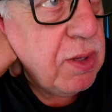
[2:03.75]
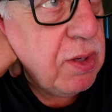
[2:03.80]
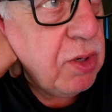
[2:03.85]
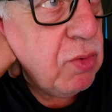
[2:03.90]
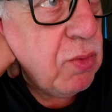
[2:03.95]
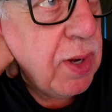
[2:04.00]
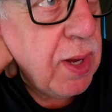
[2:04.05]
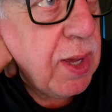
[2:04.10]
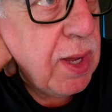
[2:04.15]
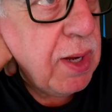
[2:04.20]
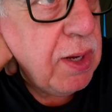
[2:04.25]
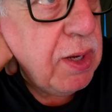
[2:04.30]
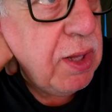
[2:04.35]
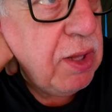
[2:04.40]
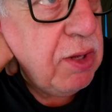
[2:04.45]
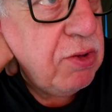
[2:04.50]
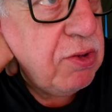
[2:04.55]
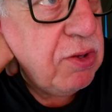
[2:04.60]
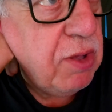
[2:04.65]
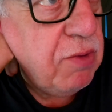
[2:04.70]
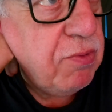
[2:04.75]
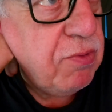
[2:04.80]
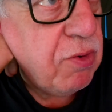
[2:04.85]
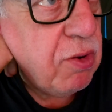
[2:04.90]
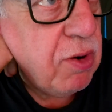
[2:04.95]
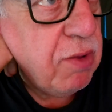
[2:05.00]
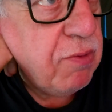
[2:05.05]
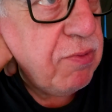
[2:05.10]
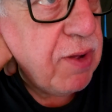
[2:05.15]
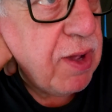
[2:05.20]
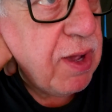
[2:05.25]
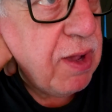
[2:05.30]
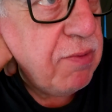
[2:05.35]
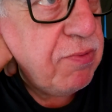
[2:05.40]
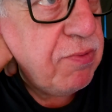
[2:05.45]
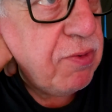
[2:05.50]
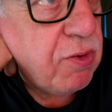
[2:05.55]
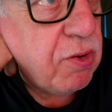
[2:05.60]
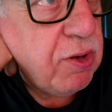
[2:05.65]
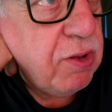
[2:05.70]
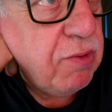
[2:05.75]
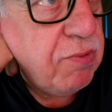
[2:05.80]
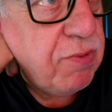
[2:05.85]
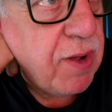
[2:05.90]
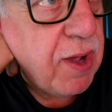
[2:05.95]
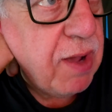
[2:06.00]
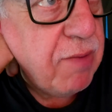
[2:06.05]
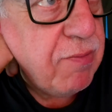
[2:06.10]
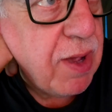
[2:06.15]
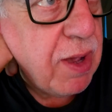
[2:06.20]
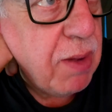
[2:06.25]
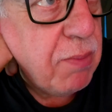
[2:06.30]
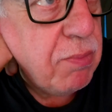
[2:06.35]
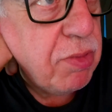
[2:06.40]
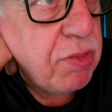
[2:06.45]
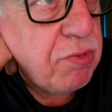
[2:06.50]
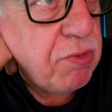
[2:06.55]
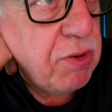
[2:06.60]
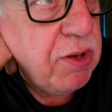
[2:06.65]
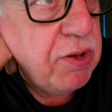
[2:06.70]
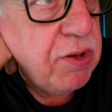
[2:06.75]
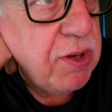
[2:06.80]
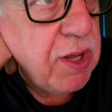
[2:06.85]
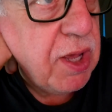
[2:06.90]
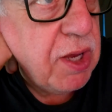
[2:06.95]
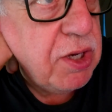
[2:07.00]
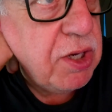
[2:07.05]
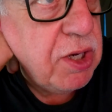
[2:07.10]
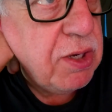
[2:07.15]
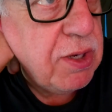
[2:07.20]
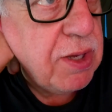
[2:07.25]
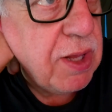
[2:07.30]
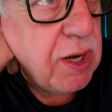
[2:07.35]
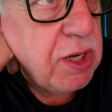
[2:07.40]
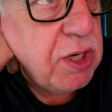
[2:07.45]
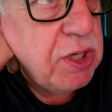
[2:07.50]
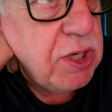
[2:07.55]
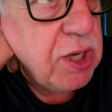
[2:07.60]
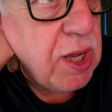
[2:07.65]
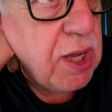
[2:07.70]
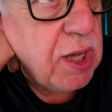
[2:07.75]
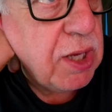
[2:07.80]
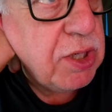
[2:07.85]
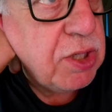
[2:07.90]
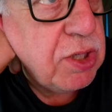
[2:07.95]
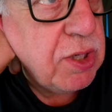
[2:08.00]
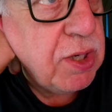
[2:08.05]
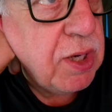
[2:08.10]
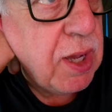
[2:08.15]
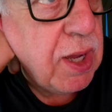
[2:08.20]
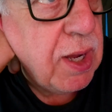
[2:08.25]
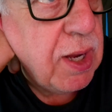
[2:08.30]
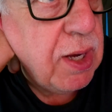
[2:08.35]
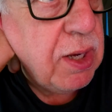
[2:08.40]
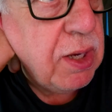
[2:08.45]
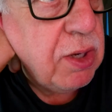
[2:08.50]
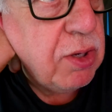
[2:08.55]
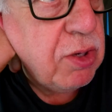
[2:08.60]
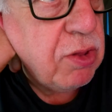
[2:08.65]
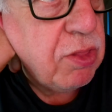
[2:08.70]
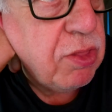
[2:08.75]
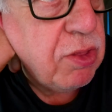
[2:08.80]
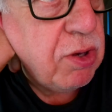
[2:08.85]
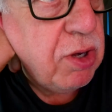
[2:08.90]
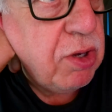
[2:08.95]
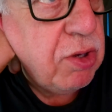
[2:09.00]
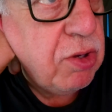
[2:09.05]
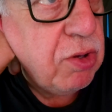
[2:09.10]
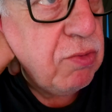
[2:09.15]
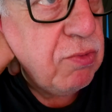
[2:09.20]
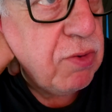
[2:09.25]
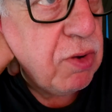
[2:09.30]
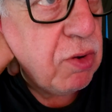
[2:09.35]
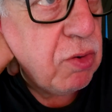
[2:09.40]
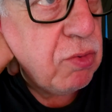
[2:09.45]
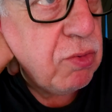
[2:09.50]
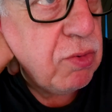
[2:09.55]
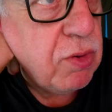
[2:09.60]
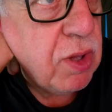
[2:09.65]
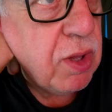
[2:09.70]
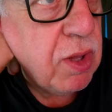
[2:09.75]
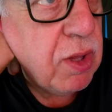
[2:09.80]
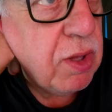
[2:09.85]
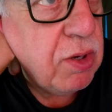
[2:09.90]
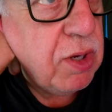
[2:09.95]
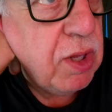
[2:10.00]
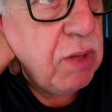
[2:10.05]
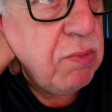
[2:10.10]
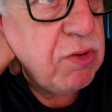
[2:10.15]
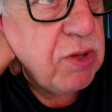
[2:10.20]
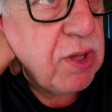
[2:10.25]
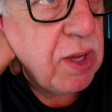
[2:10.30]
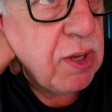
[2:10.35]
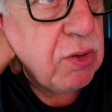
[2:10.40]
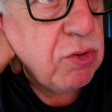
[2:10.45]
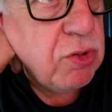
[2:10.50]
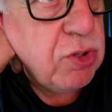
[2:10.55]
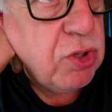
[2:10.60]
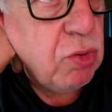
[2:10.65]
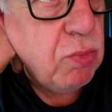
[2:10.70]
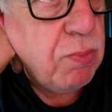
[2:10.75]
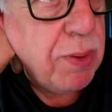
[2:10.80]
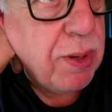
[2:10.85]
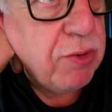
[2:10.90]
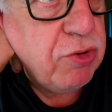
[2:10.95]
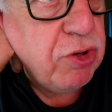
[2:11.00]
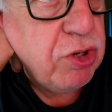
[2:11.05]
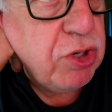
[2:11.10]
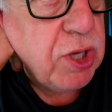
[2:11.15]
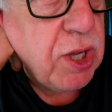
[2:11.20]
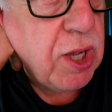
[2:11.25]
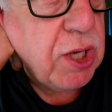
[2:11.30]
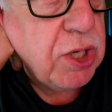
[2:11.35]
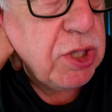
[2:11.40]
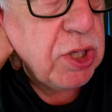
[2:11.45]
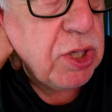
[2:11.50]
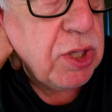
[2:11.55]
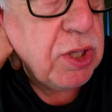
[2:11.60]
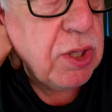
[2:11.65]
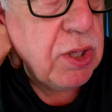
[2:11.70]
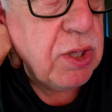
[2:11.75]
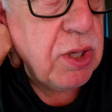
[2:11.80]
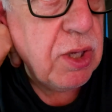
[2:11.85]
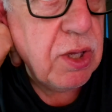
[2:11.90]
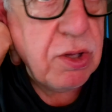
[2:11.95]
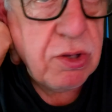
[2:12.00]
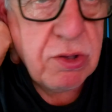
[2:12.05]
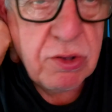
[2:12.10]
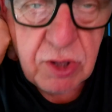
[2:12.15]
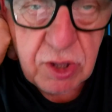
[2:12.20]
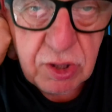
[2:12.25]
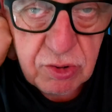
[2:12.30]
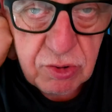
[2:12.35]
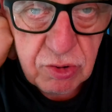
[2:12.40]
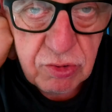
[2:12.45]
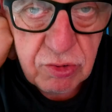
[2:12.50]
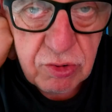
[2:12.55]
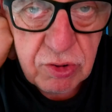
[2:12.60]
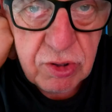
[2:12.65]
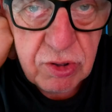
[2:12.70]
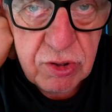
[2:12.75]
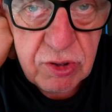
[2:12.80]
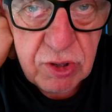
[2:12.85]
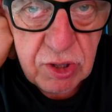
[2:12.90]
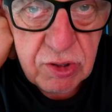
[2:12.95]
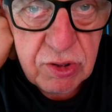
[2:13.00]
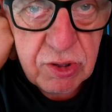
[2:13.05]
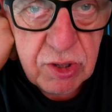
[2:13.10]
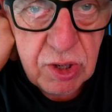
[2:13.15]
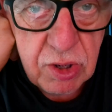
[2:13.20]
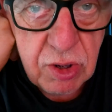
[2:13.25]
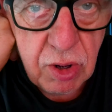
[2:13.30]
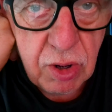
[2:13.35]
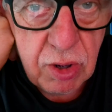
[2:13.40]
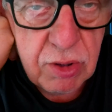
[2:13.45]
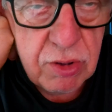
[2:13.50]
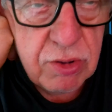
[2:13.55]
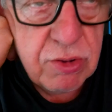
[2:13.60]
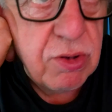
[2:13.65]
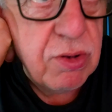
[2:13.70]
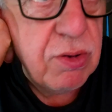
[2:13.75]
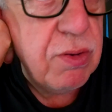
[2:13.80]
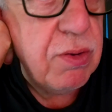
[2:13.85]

do an IDC 45 amp 3-stage IntelliCharge 9 to 32 volt deep cycle dual battery charger, $660.